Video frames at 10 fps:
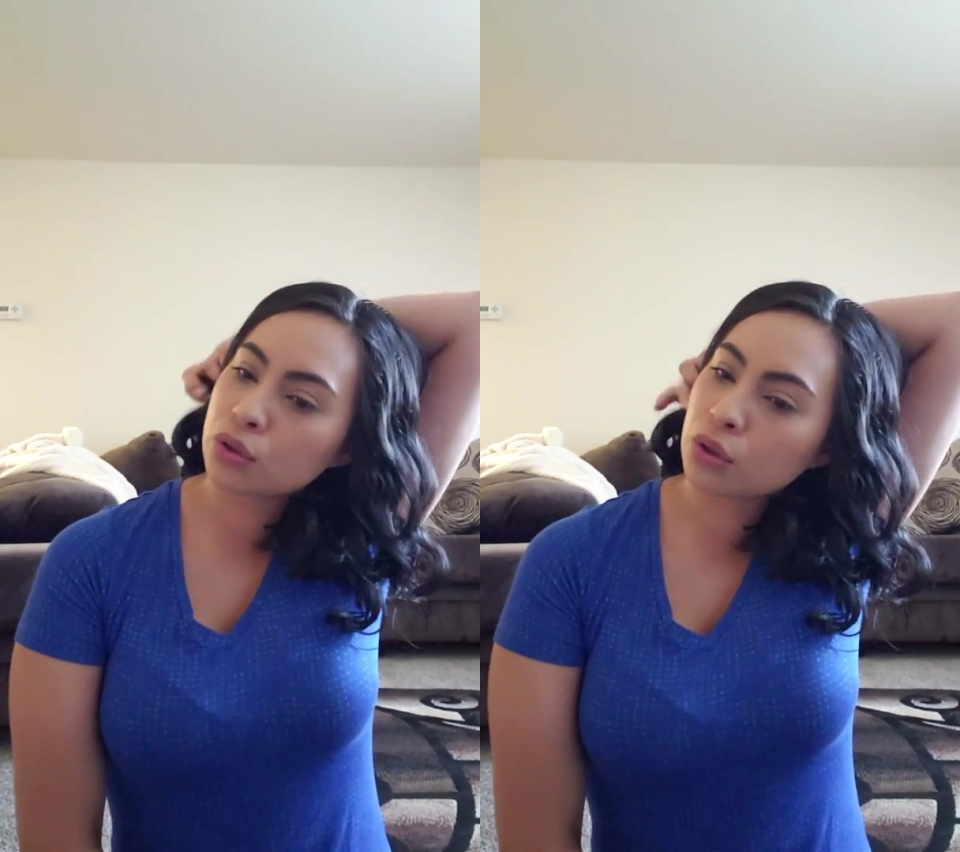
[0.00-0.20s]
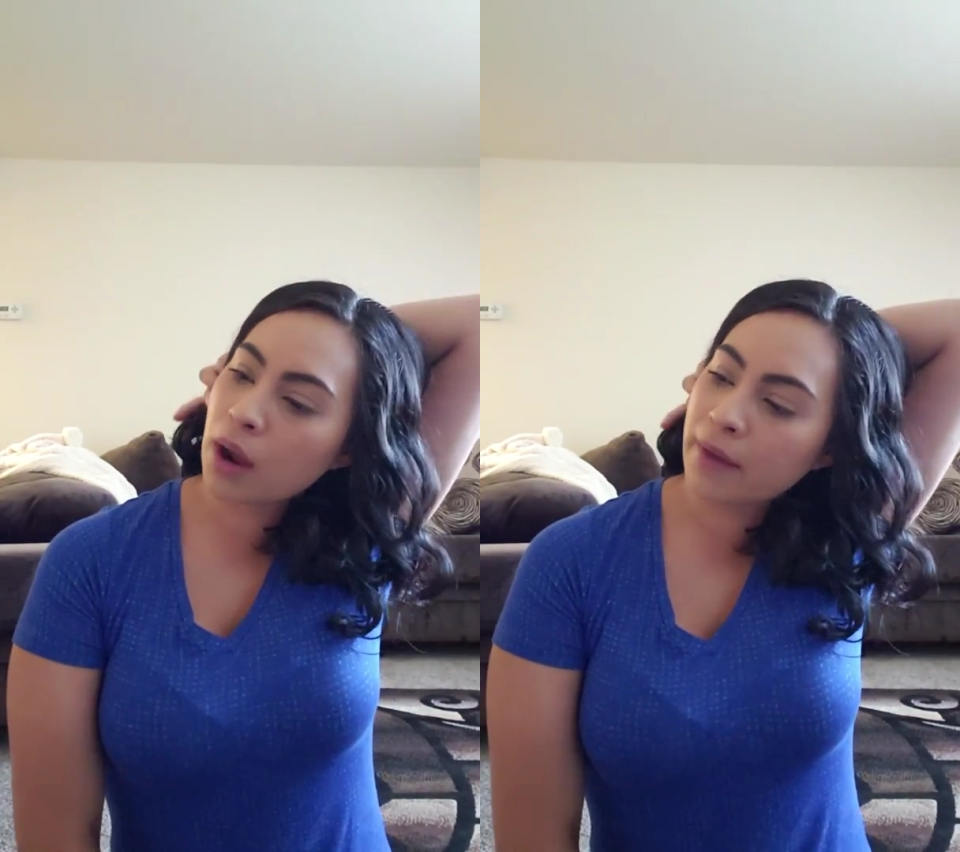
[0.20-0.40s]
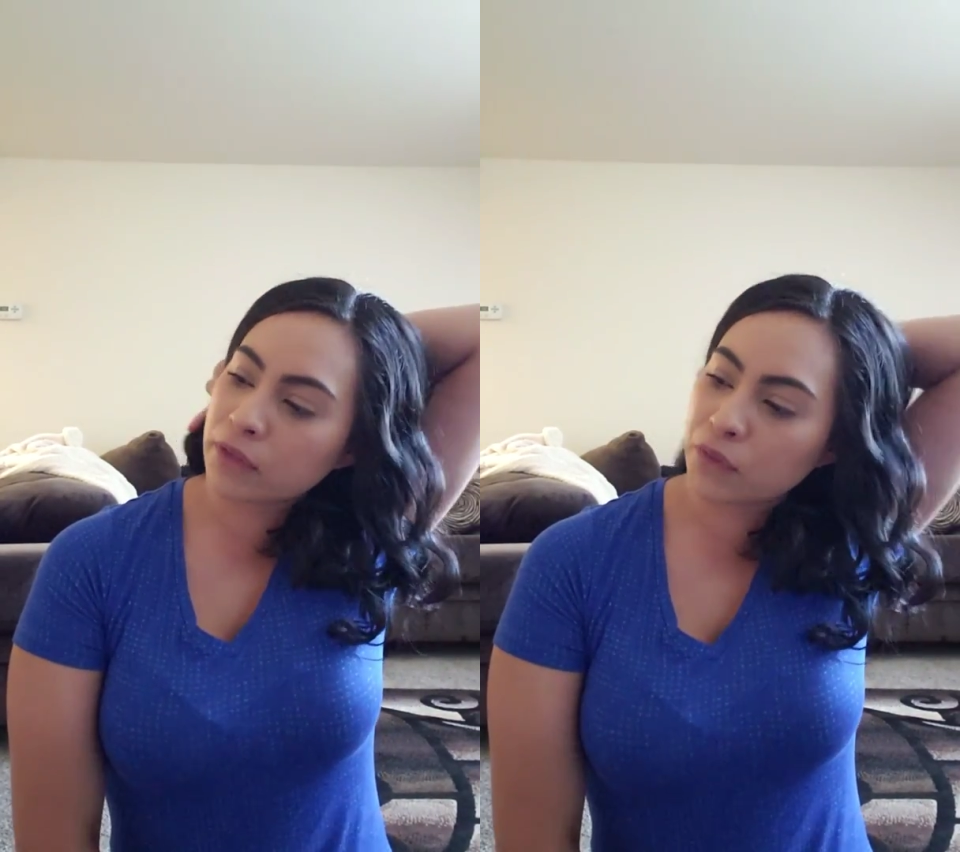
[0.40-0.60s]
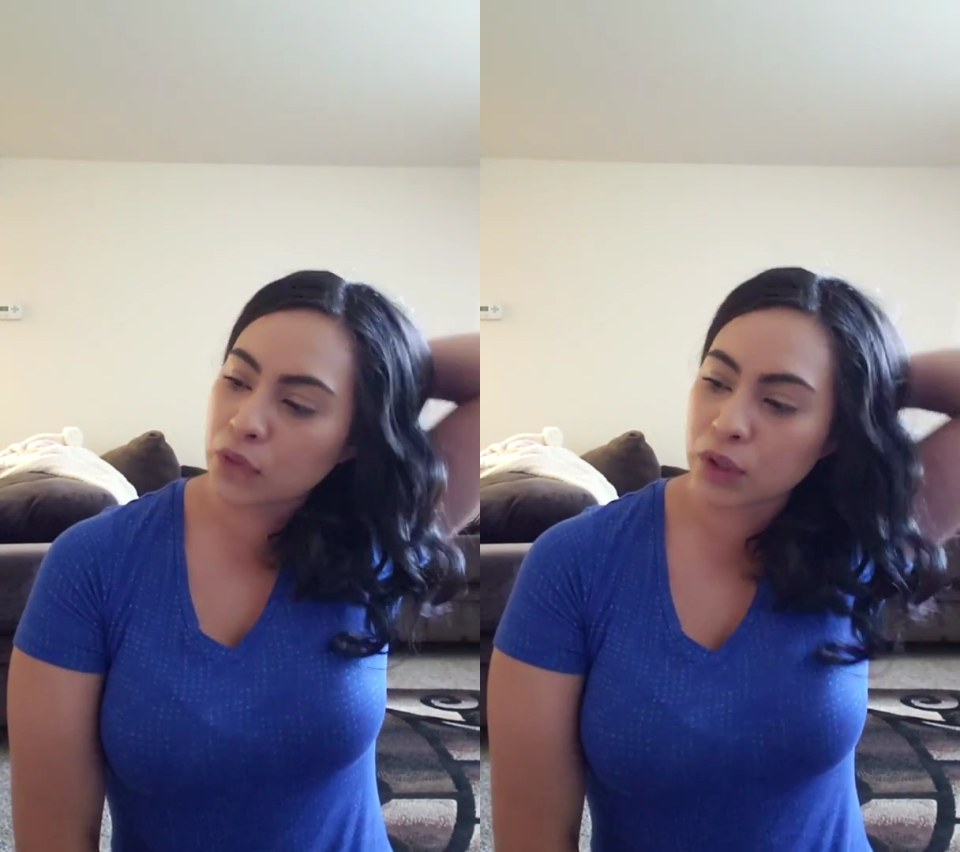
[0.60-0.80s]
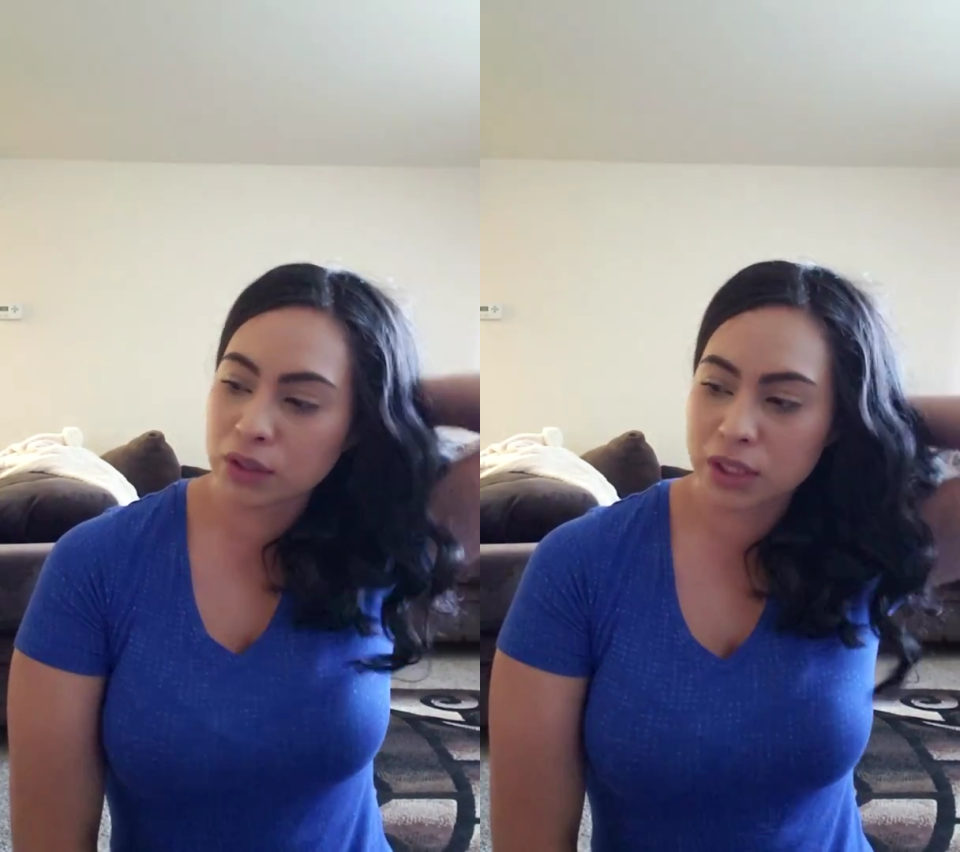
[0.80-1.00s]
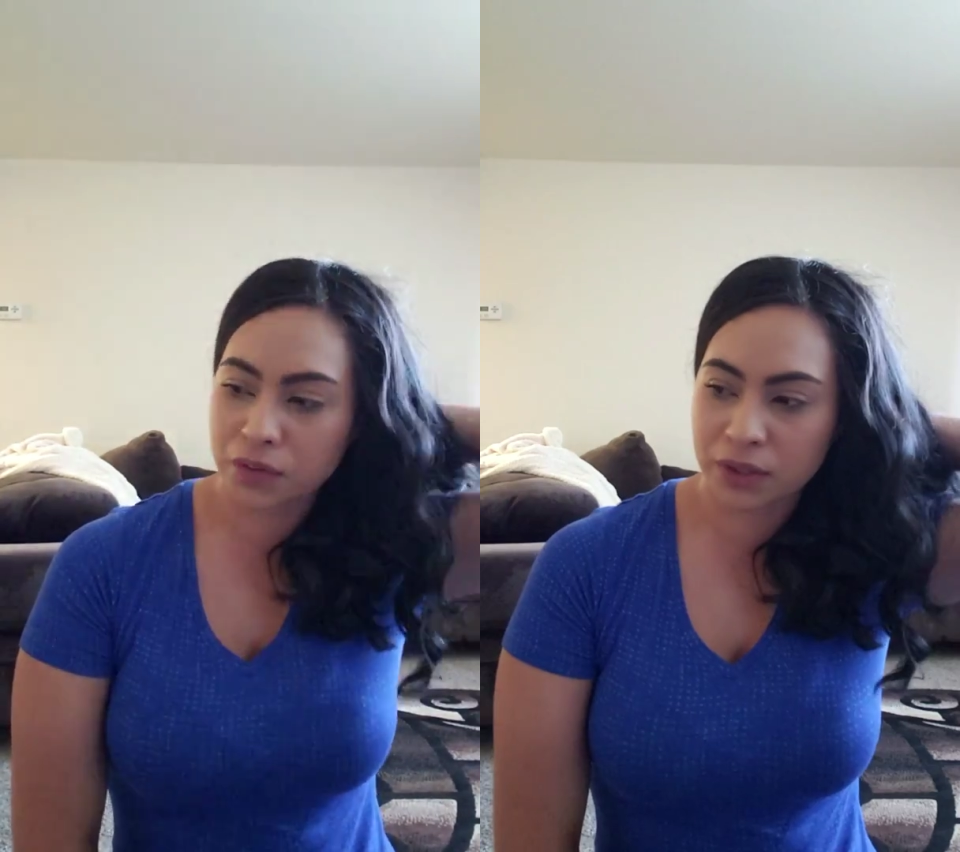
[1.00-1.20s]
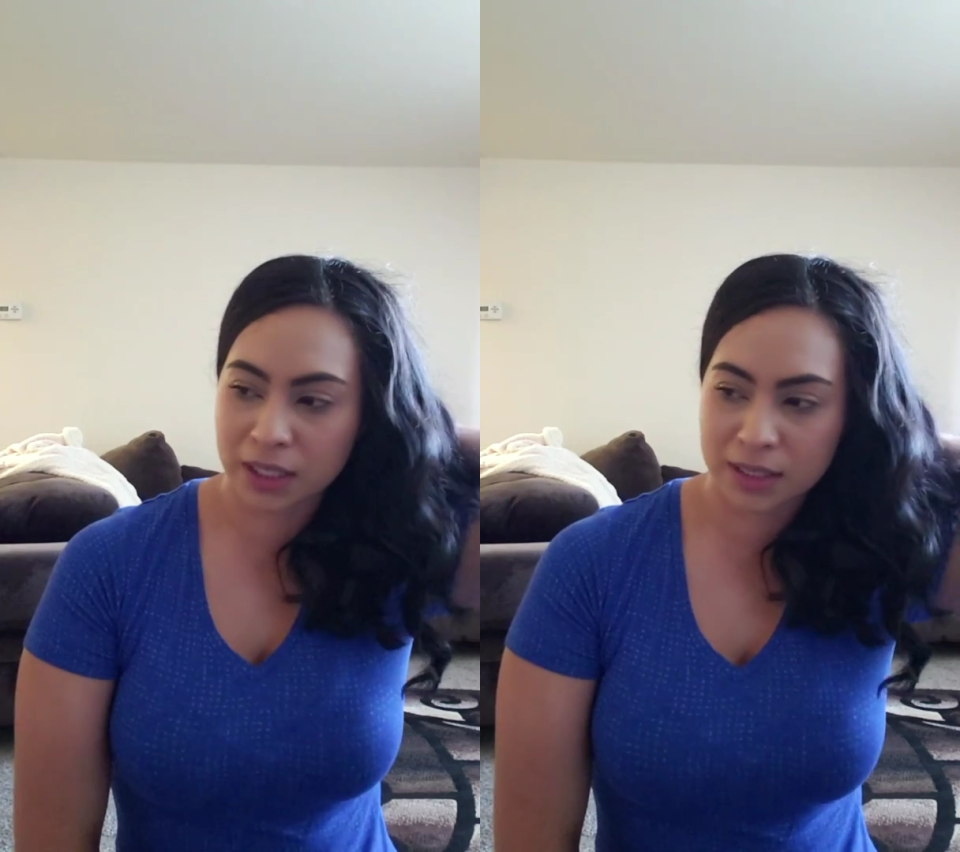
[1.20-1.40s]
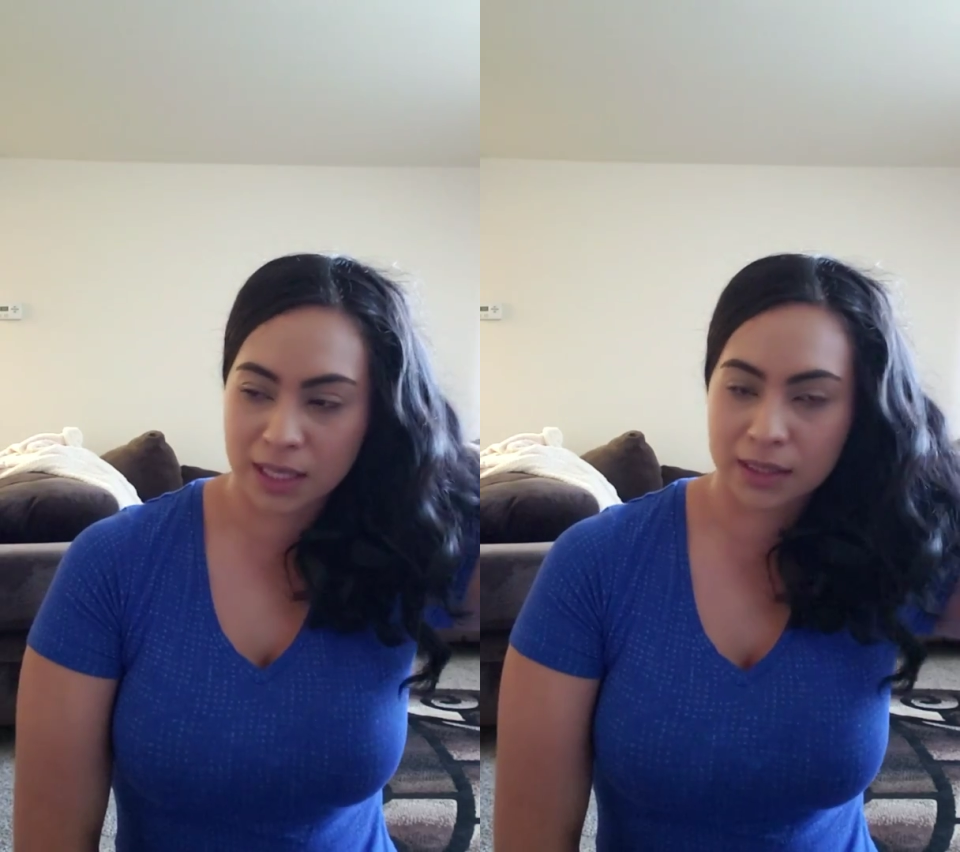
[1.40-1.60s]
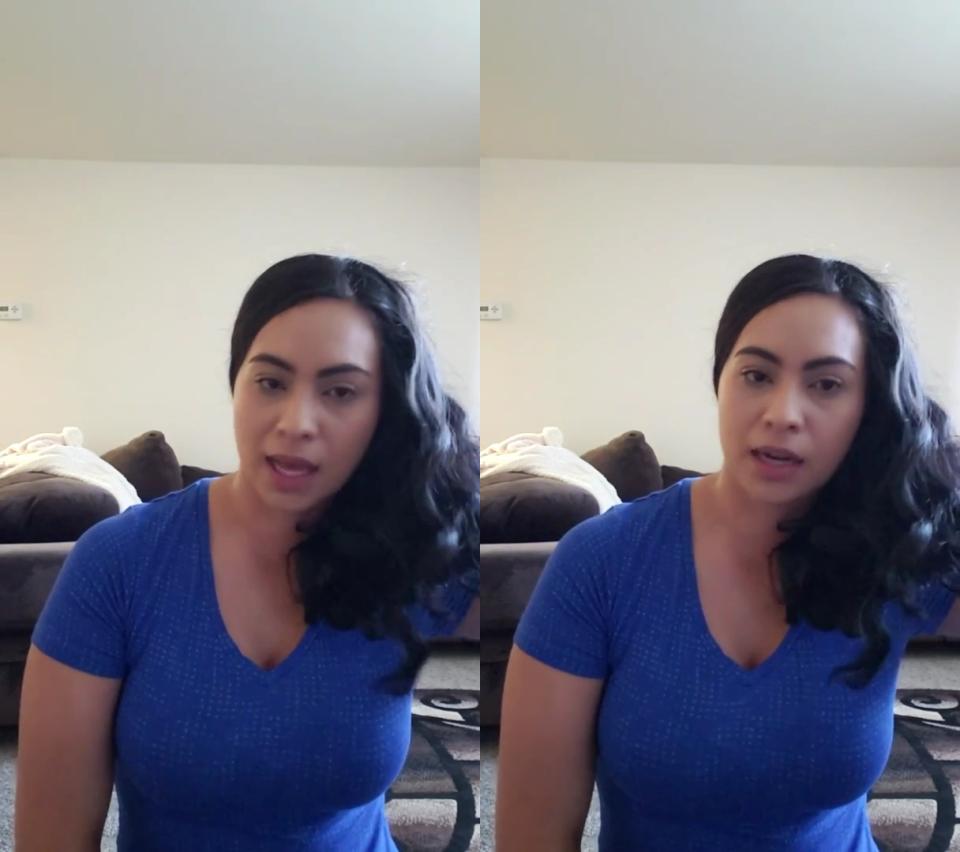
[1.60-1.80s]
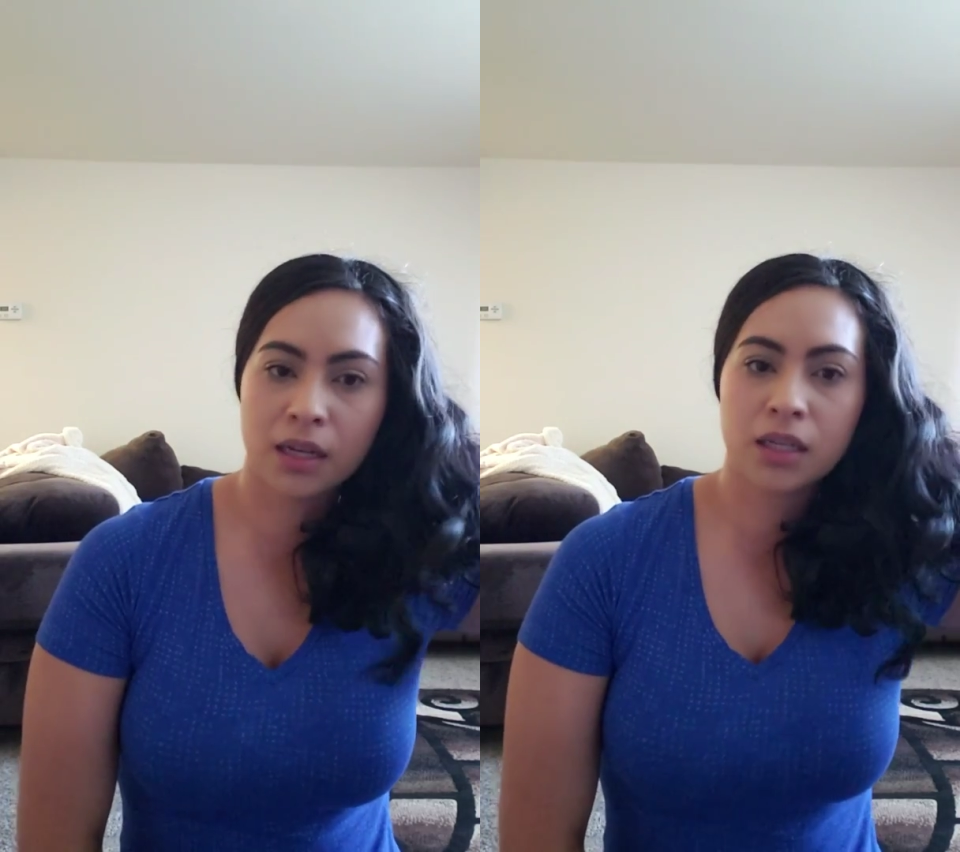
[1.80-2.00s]
You don't have to feel guilty for things like
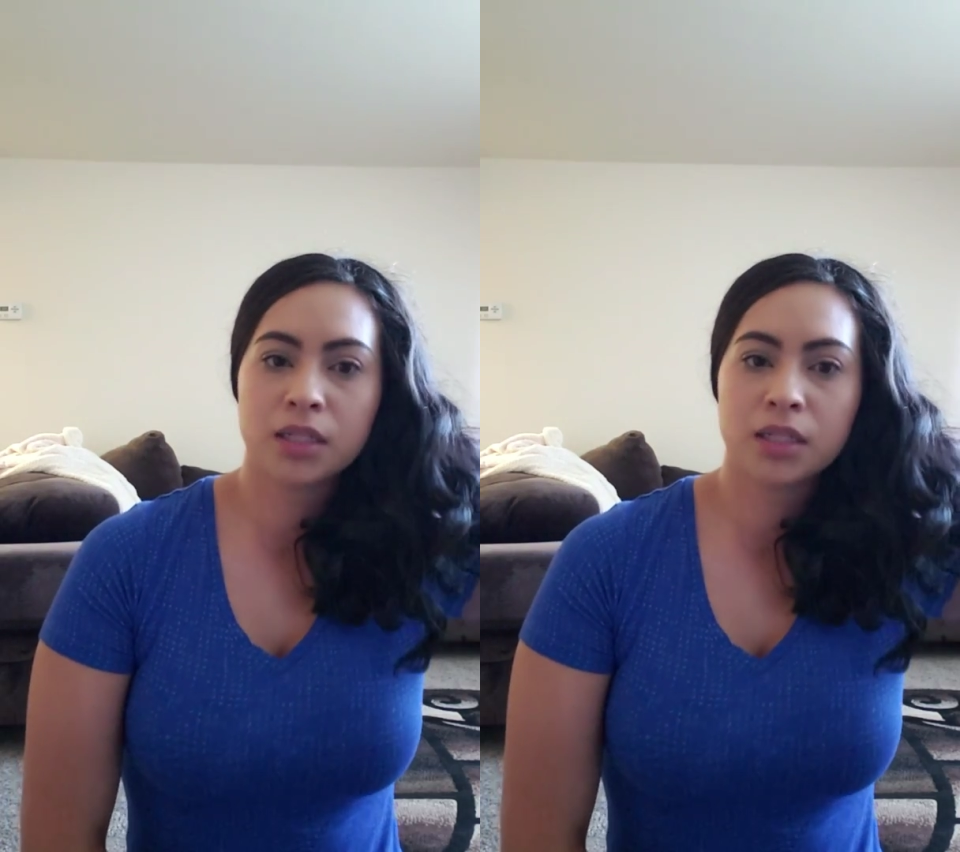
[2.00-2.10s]
that.